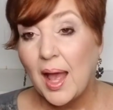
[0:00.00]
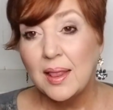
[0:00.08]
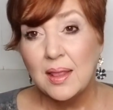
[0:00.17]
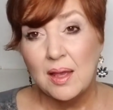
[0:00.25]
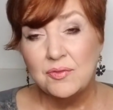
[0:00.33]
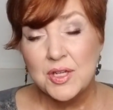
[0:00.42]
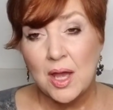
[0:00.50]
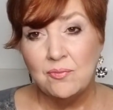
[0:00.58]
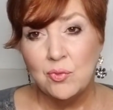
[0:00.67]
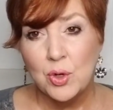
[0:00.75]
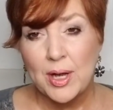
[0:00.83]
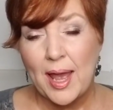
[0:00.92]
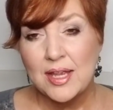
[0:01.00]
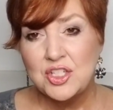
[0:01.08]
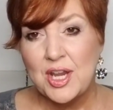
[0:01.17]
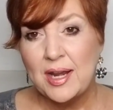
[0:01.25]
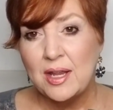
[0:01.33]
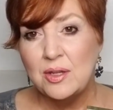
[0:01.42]
I love TomFord
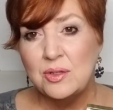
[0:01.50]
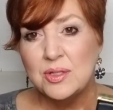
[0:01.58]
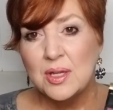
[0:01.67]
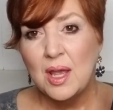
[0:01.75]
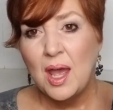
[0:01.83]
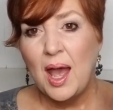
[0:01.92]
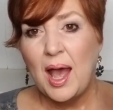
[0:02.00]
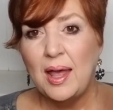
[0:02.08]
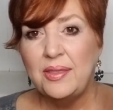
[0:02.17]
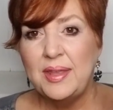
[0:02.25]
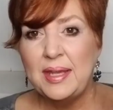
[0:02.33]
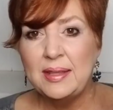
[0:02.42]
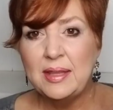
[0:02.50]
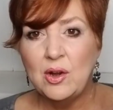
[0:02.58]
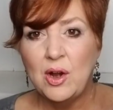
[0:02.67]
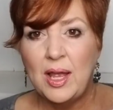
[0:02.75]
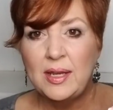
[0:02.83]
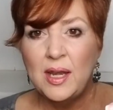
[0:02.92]
eyeshadows. I think
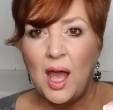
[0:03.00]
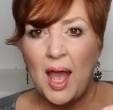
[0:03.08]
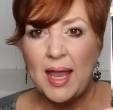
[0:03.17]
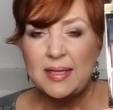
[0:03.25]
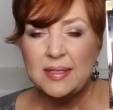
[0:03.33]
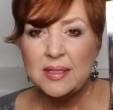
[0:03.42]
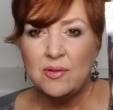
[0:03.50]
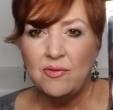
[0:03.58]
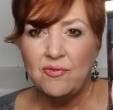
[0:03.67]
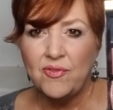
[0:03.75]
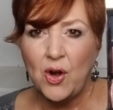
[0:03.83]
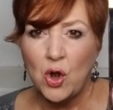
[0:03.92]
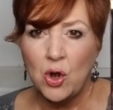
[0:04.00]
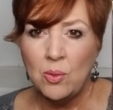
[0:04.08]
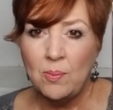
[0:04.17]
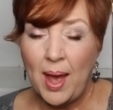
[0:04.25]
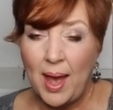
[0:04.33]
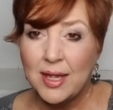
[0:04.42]
they're a nice
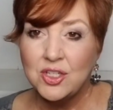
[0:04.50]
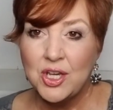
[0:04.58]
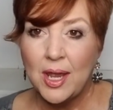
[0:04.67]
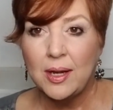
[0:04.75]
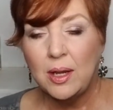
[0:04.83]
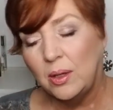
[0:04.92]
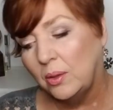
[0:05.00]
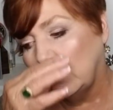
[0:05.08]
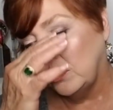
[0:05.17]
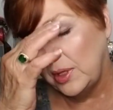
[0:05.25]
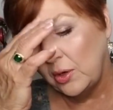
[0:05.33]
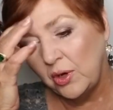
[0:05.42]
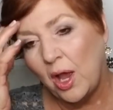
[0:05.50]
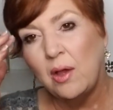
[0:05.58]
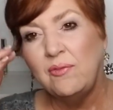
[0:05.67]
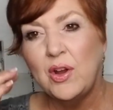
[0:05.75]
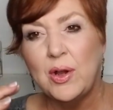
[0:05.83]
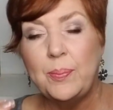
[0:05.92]
firm eyeshadow. They're
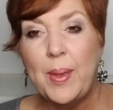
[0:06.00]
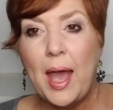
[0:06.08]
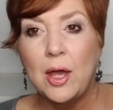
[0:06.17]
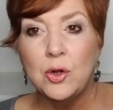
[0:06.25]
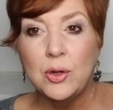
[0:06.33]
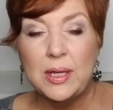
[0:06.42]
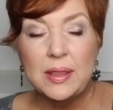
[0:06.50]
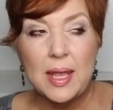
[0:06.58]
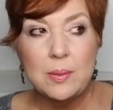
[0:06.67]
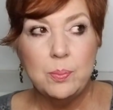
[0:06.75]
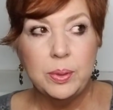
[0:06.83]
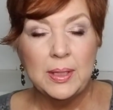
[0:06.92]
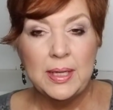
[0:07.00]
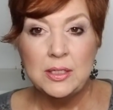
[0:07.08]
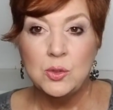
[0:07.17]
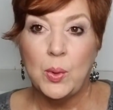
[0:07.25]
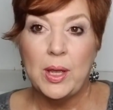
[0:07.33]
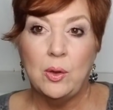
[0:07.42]
not very powdery. They
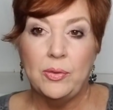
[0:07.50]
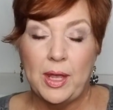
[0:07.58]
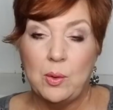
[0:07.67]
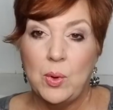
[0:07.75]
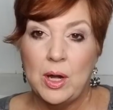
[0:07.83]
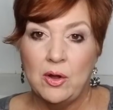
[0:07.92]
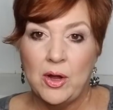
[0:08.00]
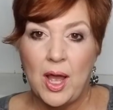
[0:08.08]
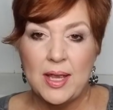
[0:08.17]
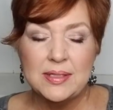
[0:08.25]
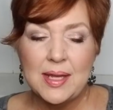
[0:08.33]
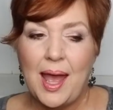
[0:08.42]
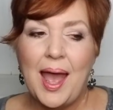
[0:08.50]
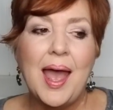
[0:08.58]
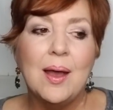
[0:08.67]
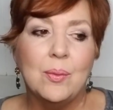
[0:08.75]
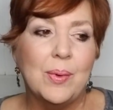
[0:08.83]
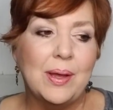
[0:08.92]
blend well. They wear nice.
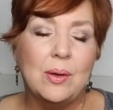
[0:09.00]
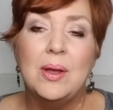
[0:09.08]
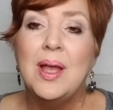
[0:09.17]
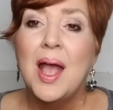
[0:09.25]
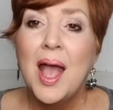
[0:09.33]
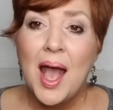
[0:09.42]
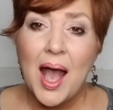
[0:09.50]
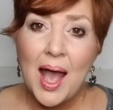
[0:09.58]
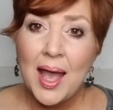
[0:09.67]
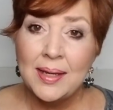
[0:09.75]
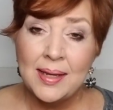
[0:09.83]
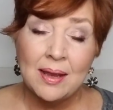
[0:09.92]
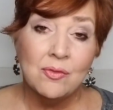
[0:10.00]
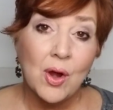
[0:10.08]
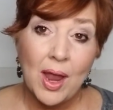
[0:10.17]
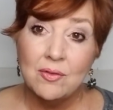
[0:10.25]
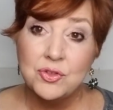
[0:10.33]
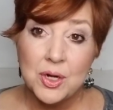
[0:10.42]
I never
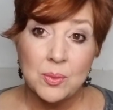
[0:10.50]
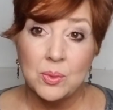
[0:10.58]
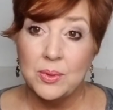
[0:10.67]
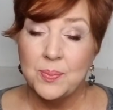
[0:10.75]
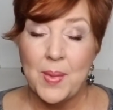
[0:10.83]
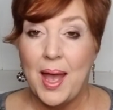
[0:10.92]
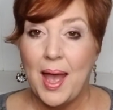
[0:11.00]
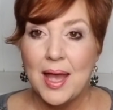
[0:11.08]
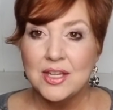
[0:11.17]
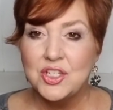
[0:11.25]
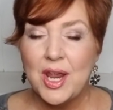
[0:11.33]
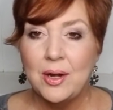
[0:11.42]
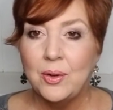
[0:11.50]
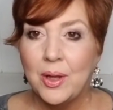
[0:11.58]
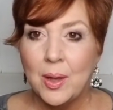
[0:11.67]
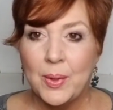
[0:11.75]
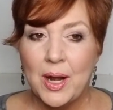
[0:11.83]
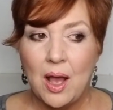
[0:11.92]
have trouble with my eyeshadow
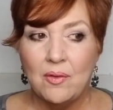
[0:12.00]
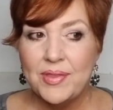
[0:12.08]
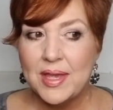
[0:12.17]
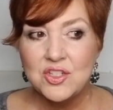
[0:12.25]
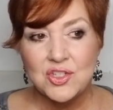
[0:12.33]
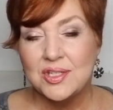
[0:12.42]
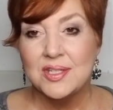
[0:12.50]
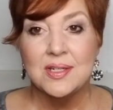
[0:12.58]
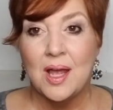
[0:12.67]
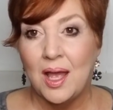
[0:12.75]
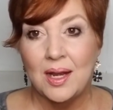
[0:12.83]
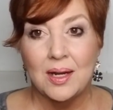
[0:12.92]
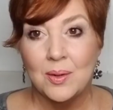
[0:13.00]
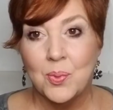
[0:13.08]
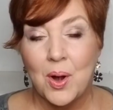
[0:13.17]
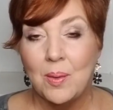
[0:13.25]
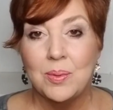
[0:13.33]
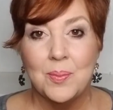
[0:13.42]
coming off. That's just not a
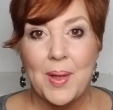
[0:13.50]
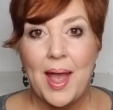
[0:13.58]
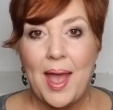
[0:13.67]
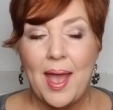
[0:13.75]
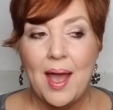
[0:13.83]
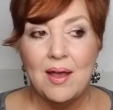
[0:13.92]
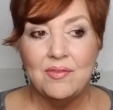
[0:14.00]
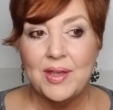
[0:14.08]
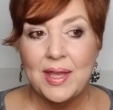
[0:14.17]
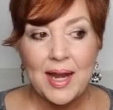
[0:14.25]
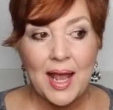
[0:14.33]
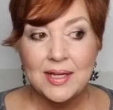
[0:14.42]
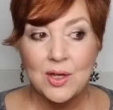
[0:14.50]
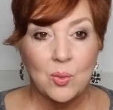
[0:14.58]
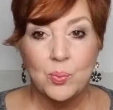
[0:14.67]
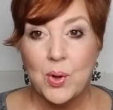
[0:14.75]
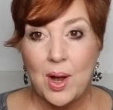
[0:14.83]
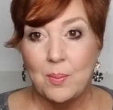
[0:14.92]
problem I have. And I
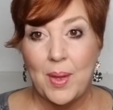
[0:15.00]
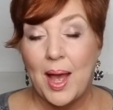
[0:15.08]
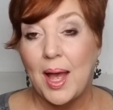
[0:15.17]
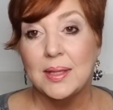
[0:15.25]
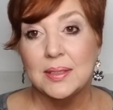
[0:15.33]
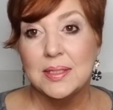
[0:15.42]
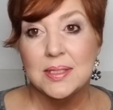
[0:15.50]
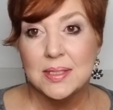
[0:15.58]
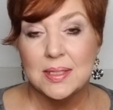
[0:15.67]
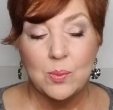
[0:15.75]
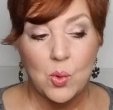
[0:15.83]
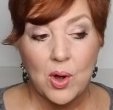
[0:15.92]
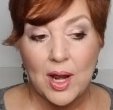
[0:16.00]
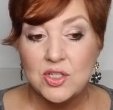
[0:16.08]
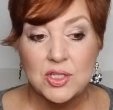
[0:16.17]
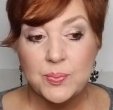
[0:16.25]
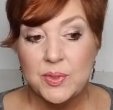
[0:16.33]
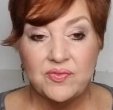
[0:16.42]
don't prime my eyelids anymore. I
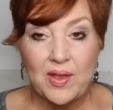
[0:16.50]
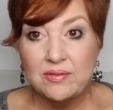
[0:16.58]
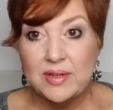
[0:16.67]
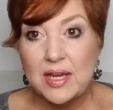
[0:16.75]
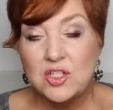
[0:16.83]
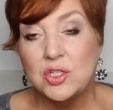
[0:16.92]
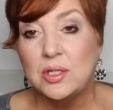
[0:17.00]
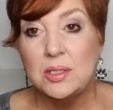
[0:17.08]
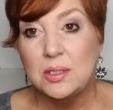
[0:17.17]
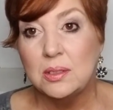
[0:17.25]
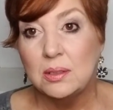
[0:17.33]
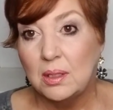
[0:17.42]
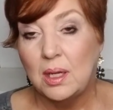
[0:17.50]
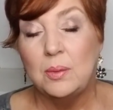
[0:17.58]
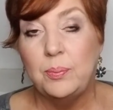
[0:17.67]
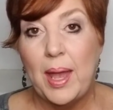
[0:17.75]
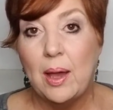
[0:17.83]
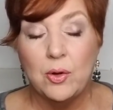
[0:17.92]
just put foundation
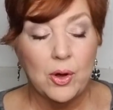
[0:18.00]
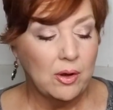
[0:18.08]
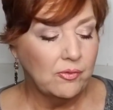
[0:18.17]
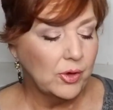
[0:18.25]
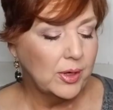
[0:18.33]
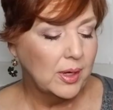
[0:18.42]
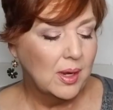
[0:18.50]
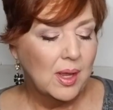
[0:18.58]
and powder over it.